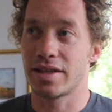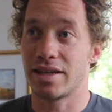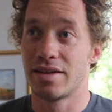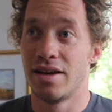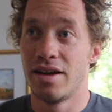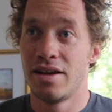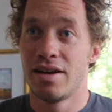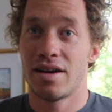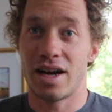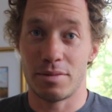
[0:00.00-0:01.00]
Like,
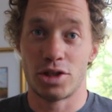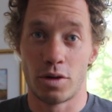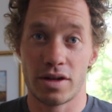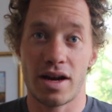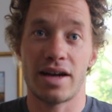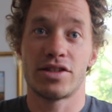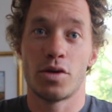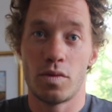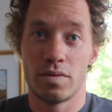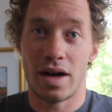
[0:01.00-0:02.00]
I'm a short guy,
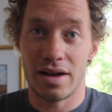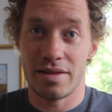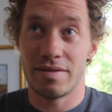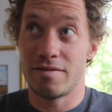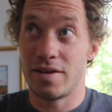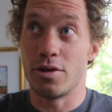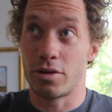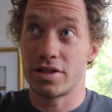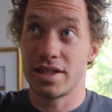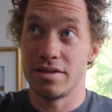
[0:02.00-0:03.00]
so in
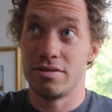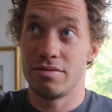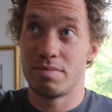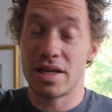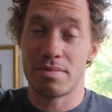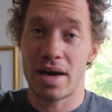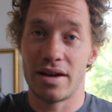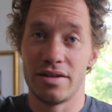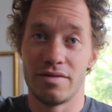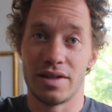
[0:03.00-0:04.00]
order to be
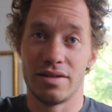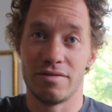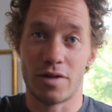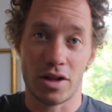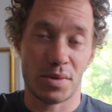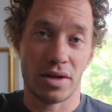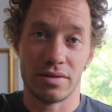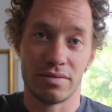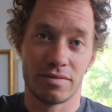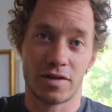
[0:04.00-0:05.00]
competitive in volleyball
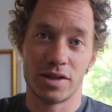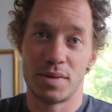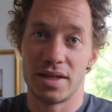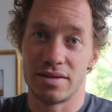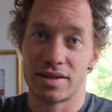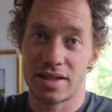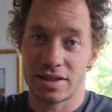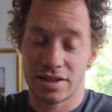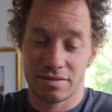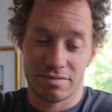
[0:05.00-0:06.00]
and Frisbee and
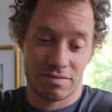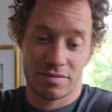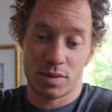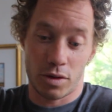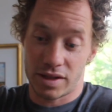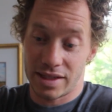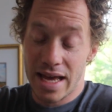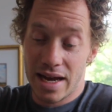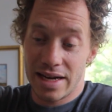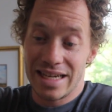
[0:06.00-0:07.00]
such sports as that, I